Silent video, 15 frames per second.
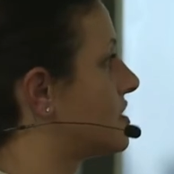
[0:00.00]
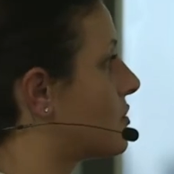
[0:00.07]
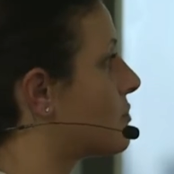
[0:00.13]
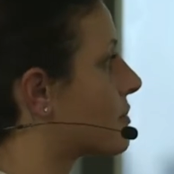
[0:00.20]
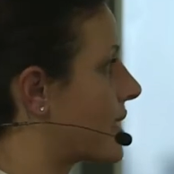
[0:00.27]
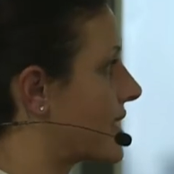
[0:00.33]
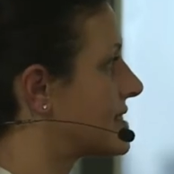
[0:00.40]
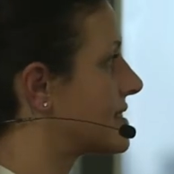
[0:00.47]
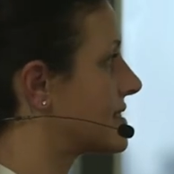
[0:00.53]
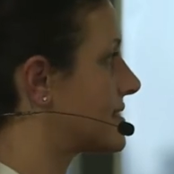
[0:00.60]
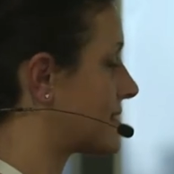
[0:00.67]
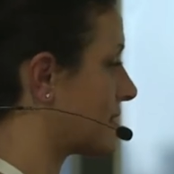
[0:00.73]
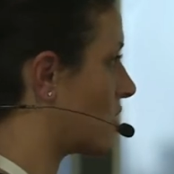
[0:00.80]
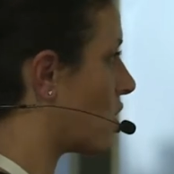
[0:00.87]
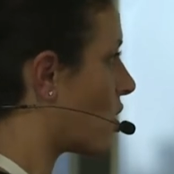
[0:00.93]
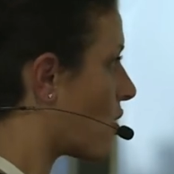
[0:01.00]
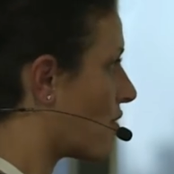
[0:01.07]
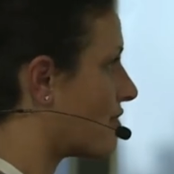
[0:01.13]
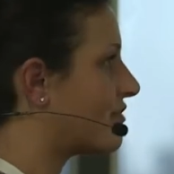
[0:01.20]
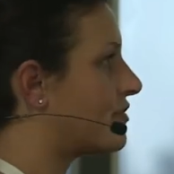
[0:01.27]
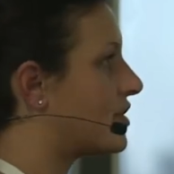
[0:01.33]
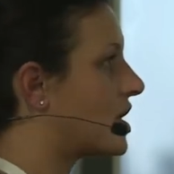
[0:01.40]
the presence
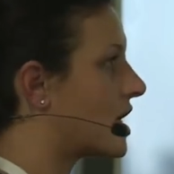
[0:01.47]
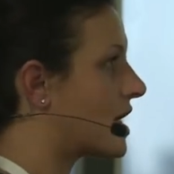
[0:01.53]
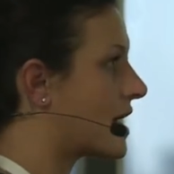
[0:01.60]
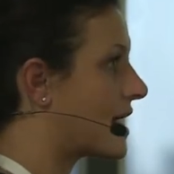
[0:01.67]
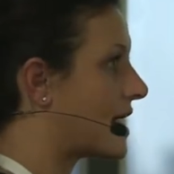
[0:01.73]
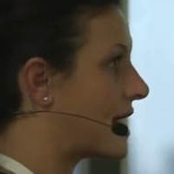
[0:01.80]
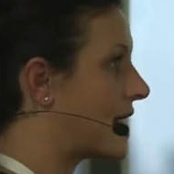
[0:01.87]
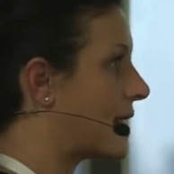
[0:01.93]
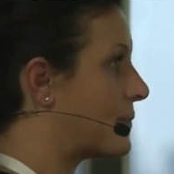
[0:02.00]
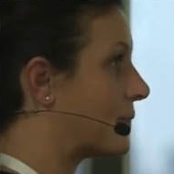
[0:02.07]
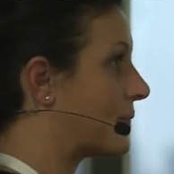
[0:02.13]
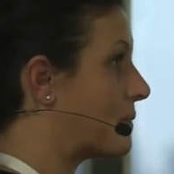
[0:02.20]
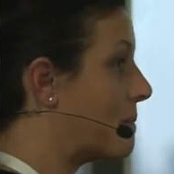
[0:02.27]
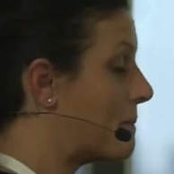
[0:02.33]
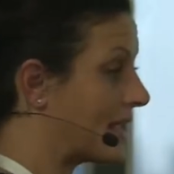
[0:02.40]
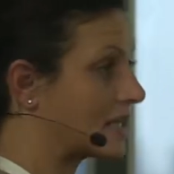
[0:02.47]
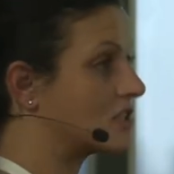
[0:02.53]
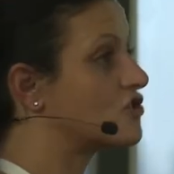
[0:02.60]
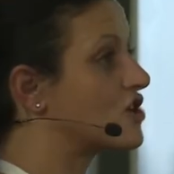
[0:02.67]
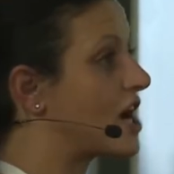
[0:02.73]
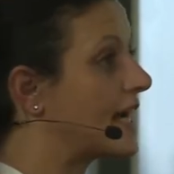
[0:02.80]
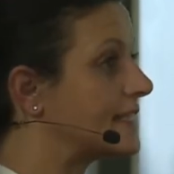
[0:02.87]
of uh, um,
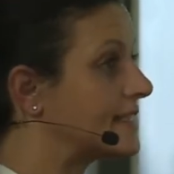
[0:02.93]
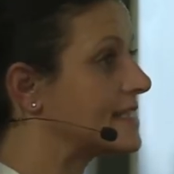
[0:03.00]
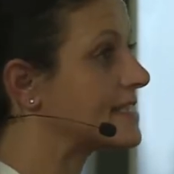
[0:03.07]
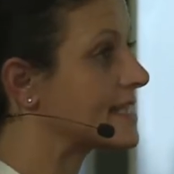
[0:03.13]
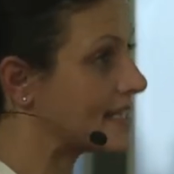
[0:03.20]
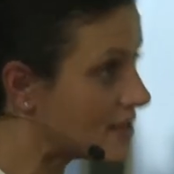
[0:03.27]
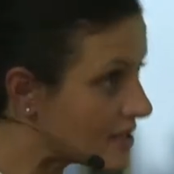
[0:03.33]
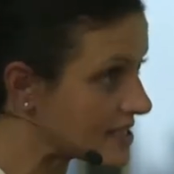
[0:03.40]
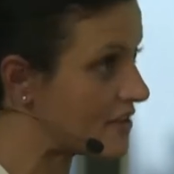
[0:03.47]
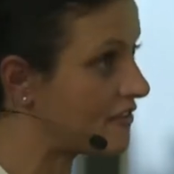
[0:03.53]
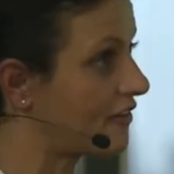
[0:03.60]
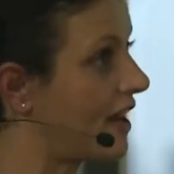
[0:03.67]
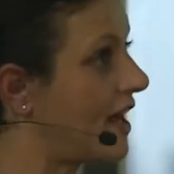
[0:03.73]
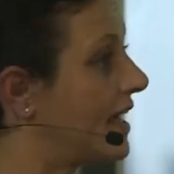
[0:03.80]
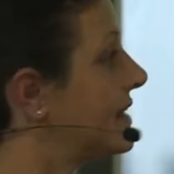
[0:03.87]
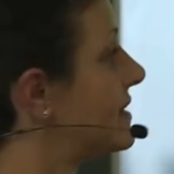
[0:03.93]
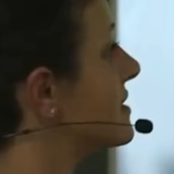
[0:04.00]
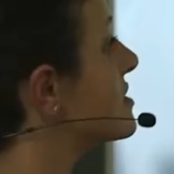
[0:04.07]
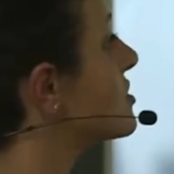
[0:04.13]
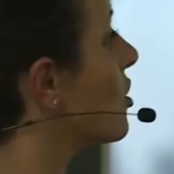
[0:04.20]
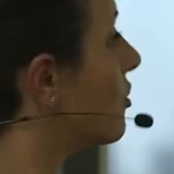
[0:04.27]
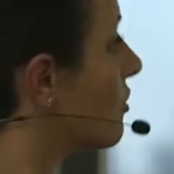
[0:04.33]
meningitis,
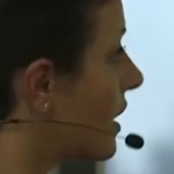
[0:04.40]
encephalitis, or